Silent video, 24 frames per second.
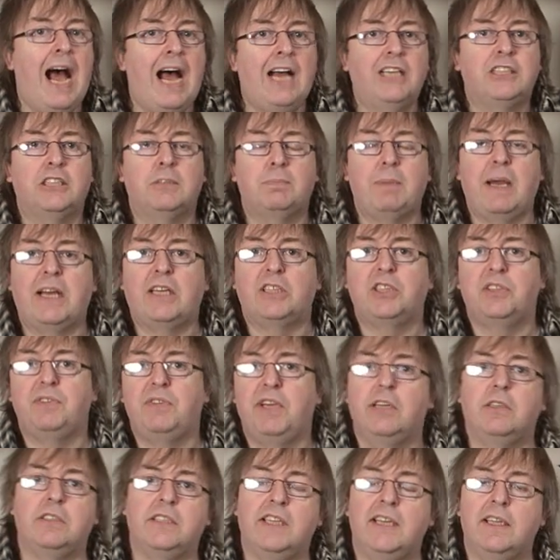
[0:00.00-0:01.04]
aspects of
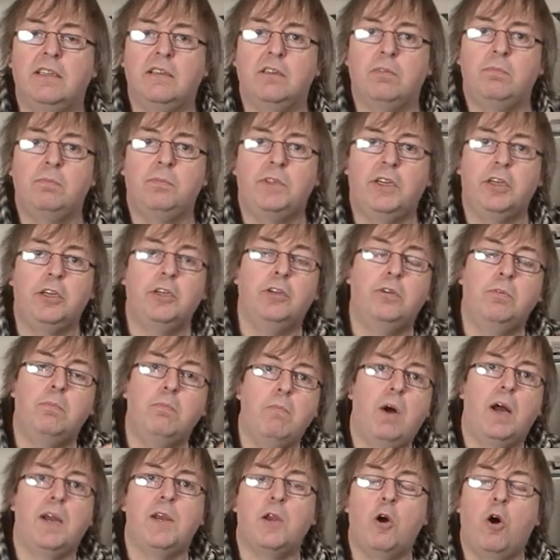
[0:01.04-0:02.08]
using them you
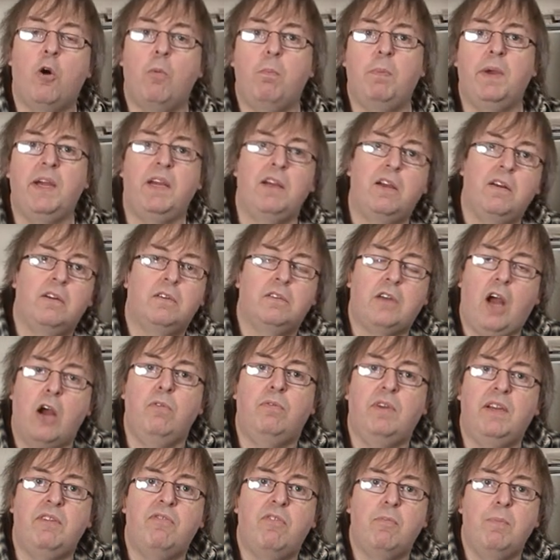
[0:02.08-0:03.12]
might not be
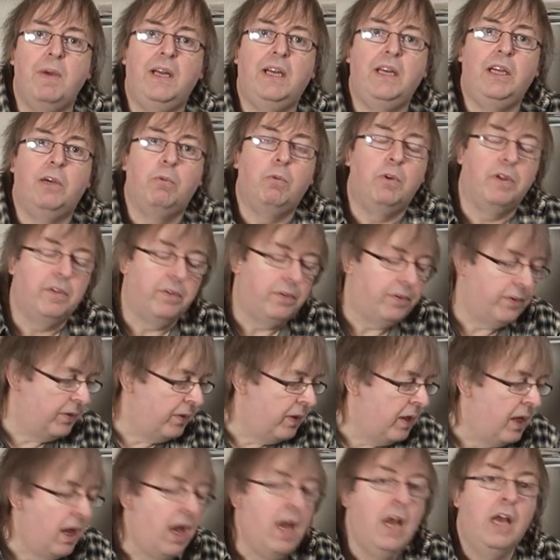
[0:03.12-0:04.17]
overly familiar with.
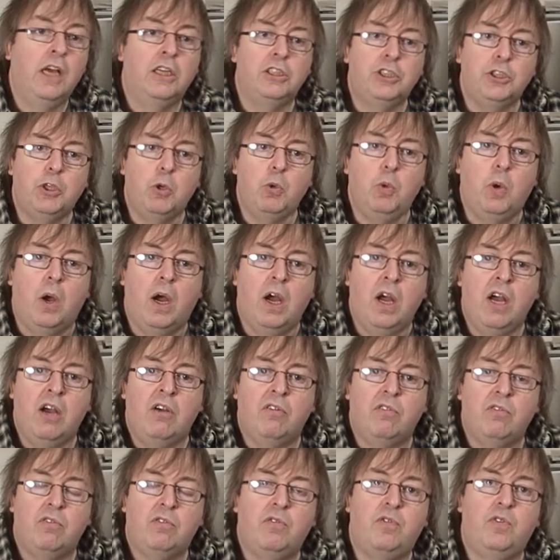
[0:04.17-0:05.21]
So,
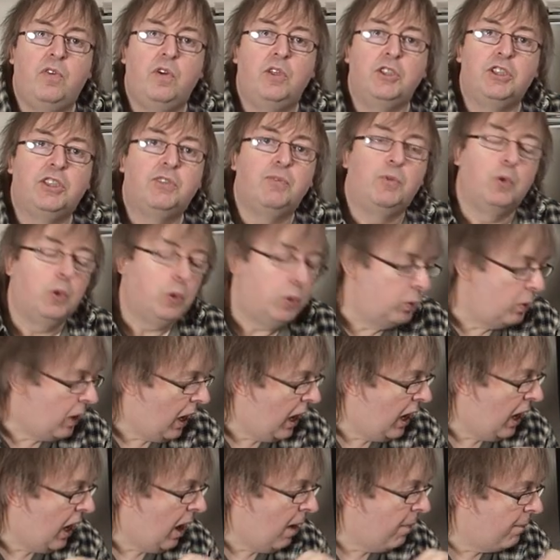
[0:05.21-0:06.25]
first of all,
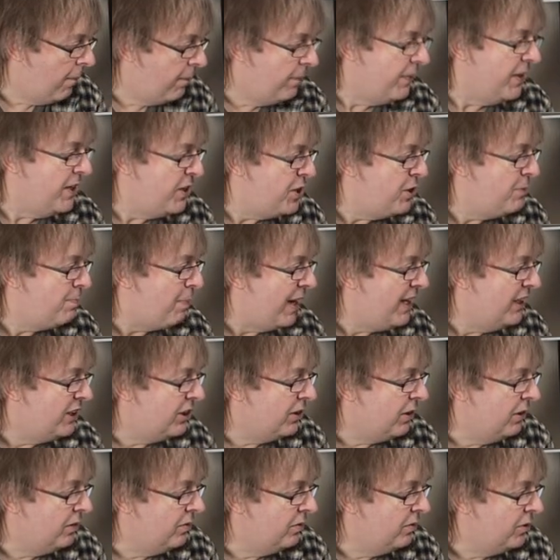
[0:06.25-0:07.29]
this is
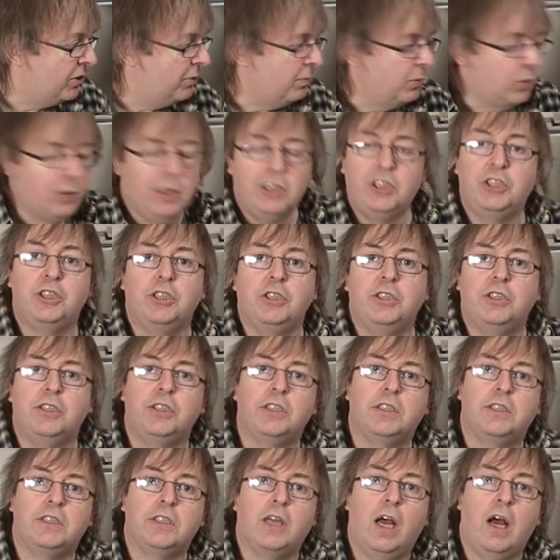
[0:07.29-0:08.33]
based on some
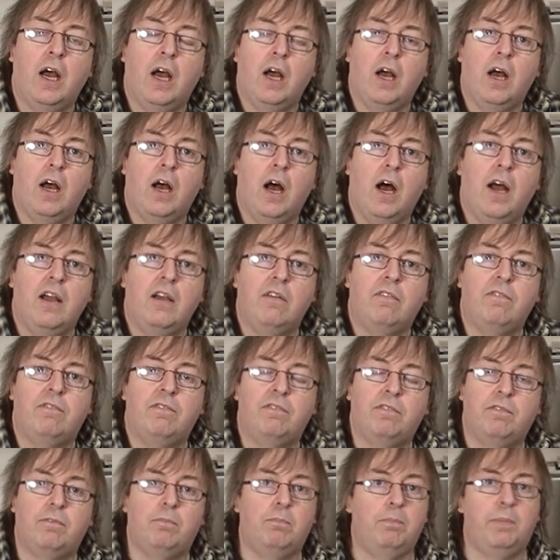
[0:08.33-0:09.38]
questions I
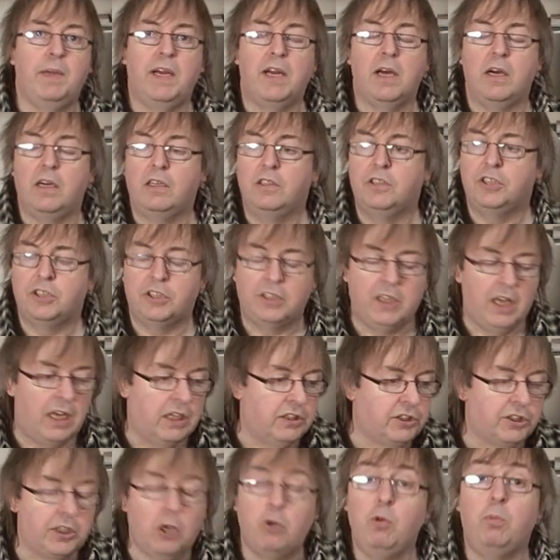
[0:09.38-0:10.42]
have been asked,
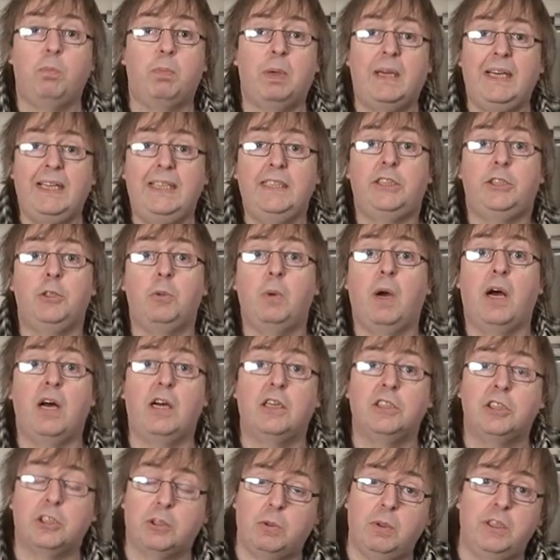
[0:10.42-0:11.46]
so please do
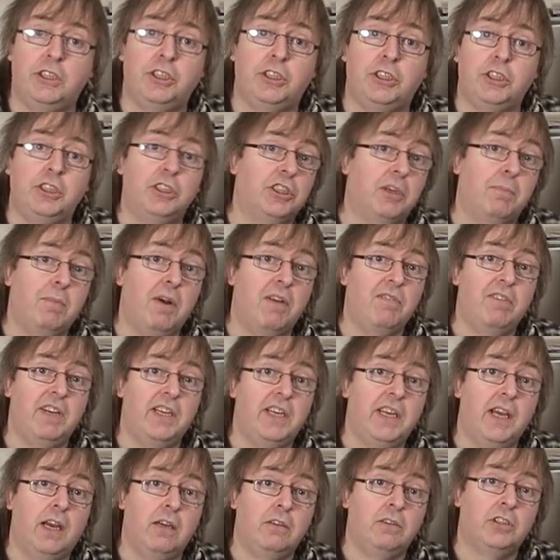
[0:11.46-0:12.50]
ask questions on my
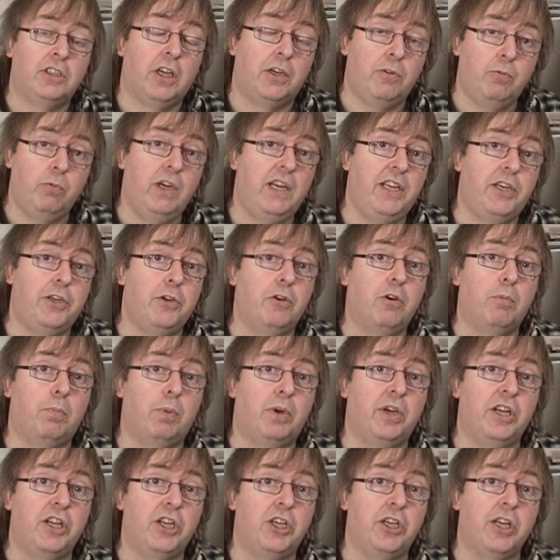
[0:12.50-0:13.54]
videos. I really do
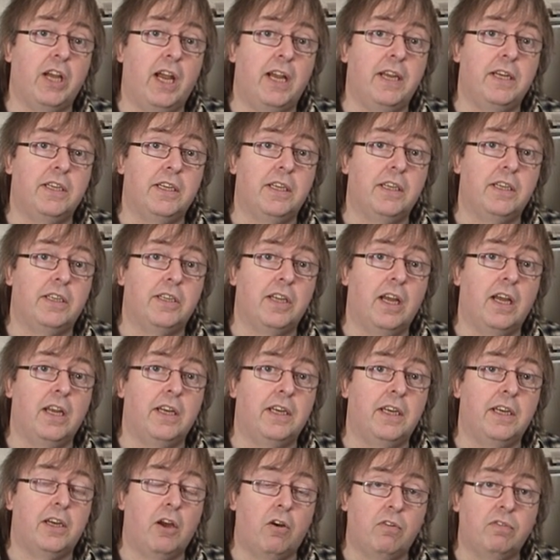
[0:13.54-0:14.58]
appreciate it,
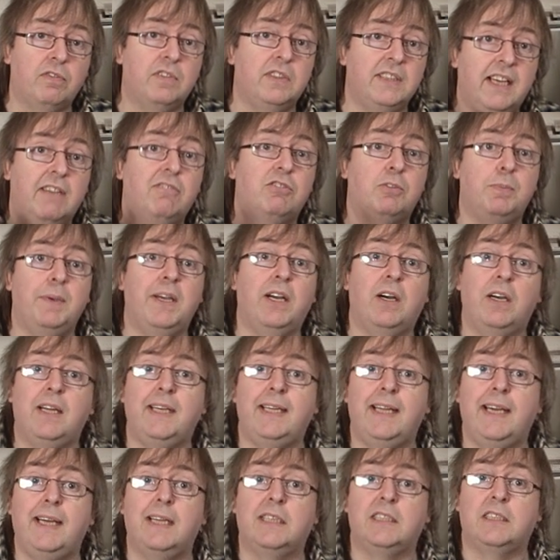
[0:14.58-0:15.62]
and it often gives me
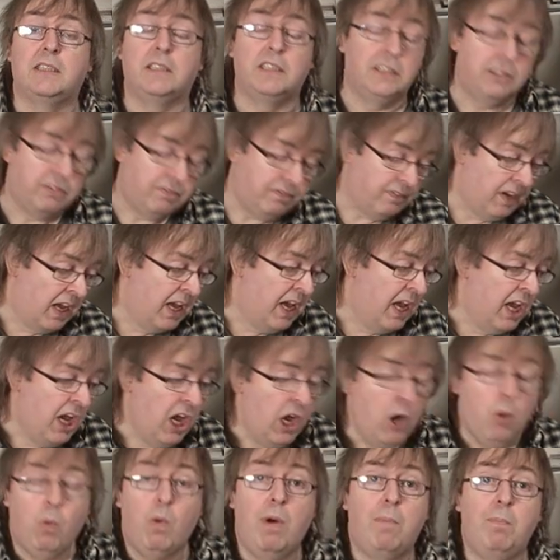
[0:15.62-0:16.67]
ideas, because if
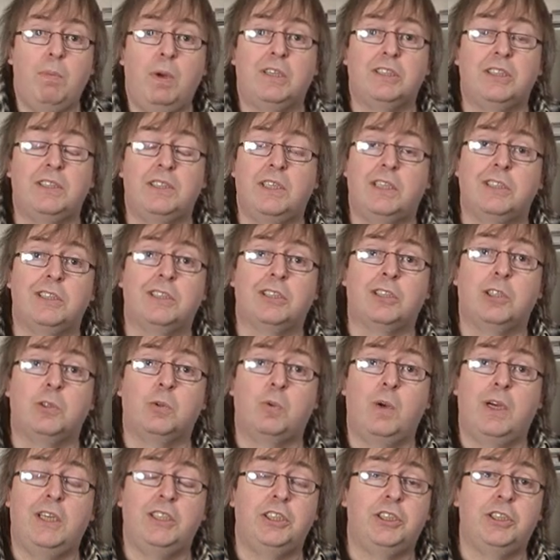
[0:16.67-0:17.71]
one person asks a
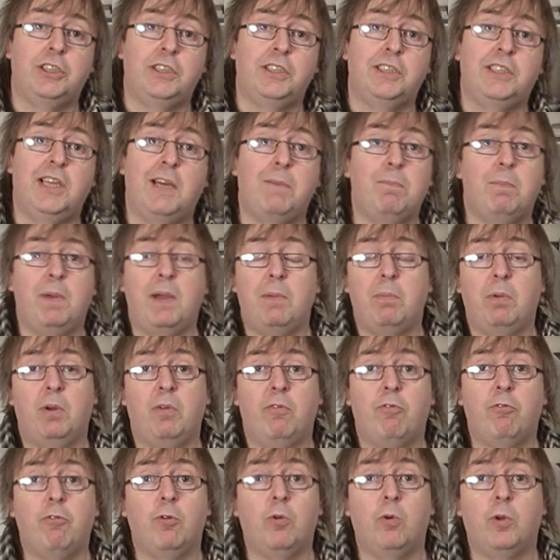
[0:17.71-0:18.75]
question, 10 people
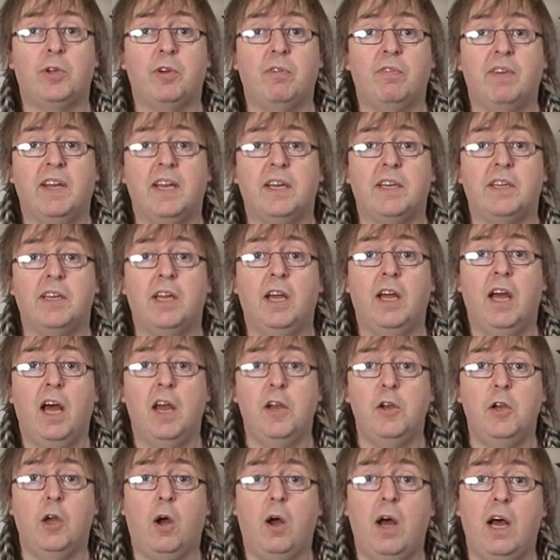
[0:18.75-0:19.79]
have thought of it
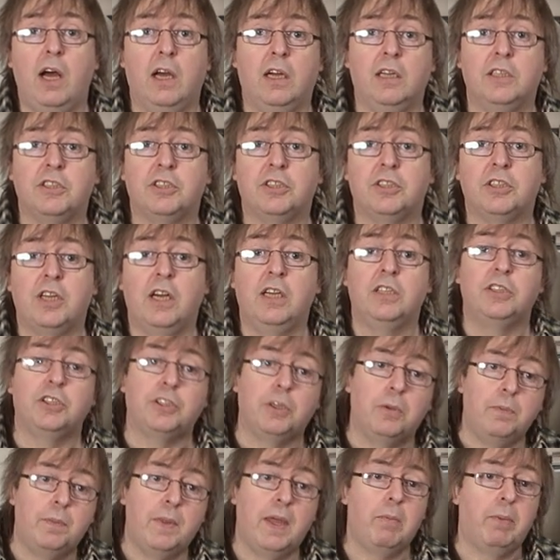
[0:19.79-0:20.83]
and not asked.
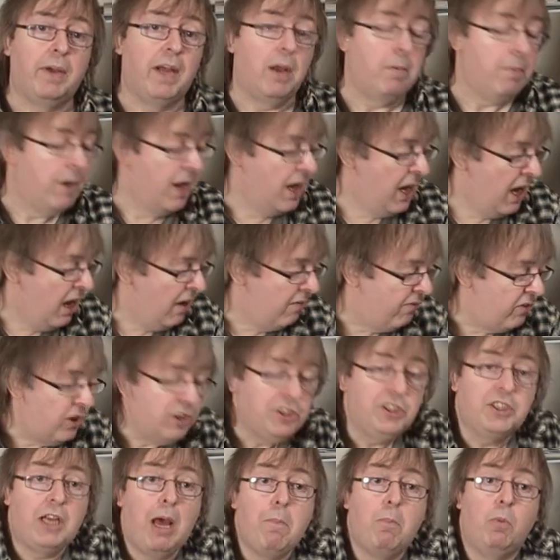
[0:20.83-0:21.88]
So there we go.
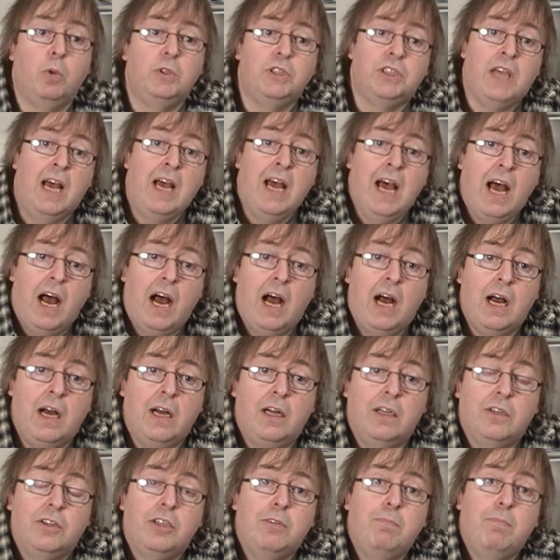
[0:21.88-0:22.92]
First up was,
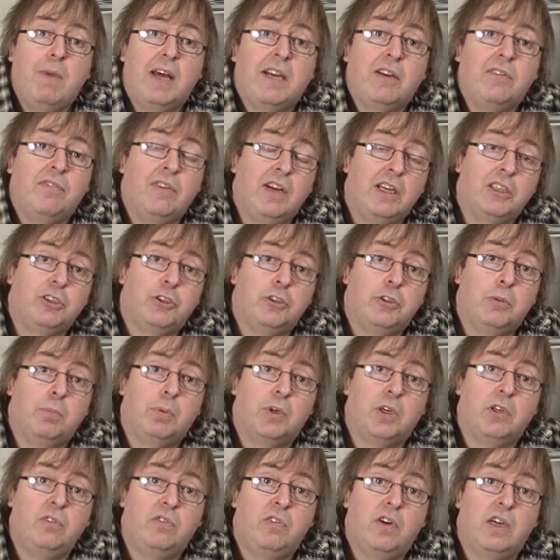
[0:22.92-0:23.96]
are the manufacturer
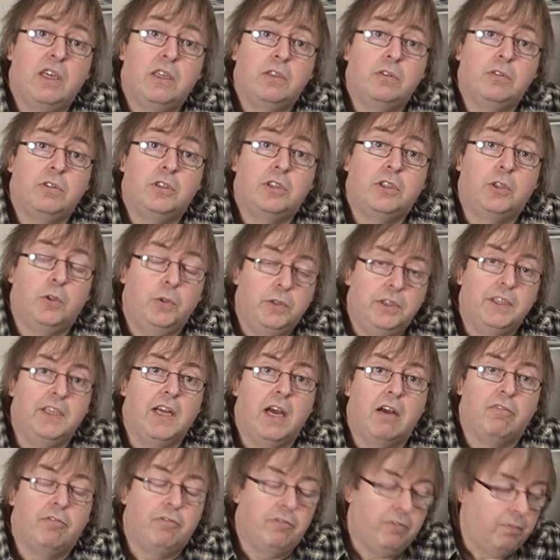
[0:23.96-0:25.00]
profiles good
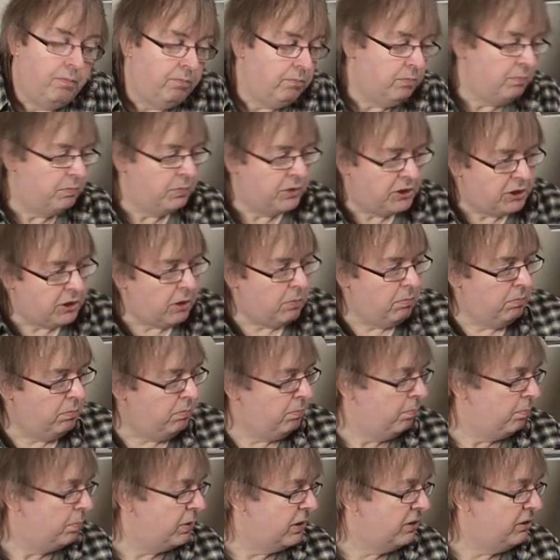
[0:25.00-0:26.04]
enough?
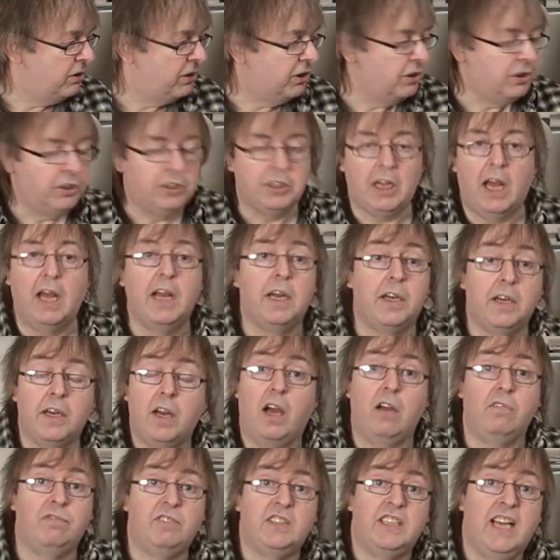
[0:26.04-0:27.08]
Some printers, and
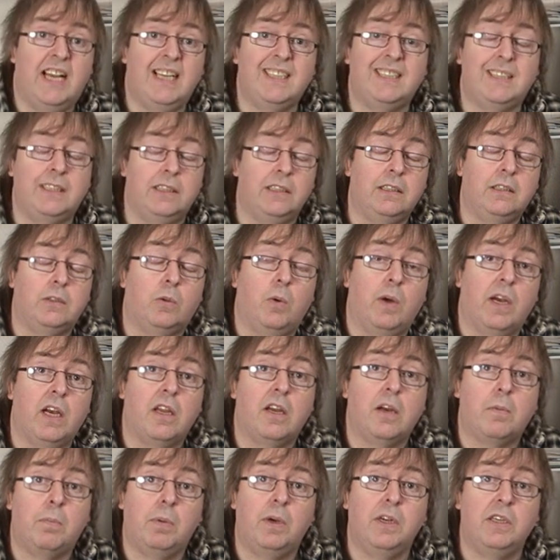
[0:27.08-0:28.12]
I've tested quite a
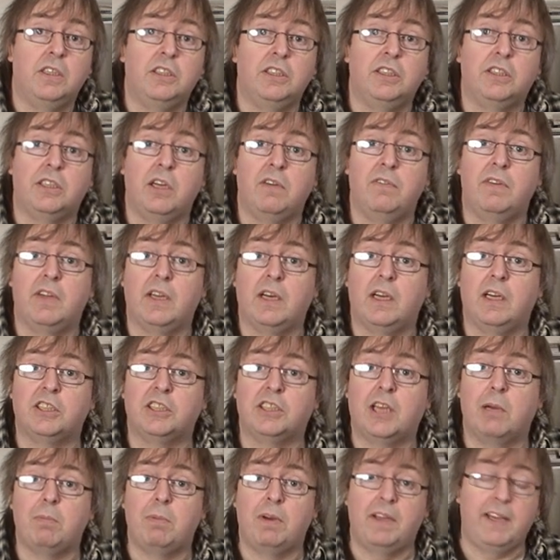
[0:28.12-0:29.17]
lot of printers over the
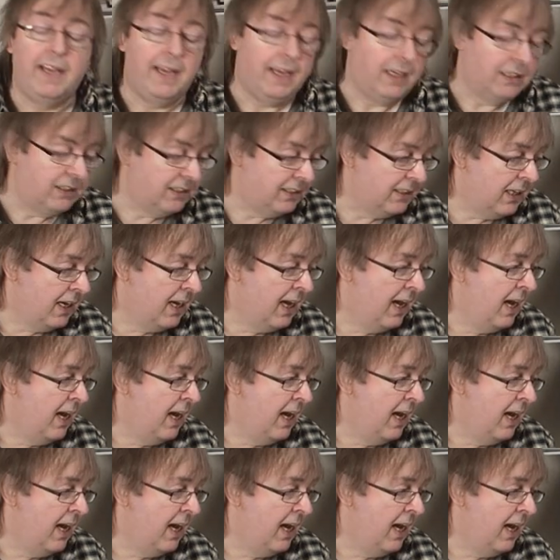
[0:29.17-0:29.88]
last couple of years,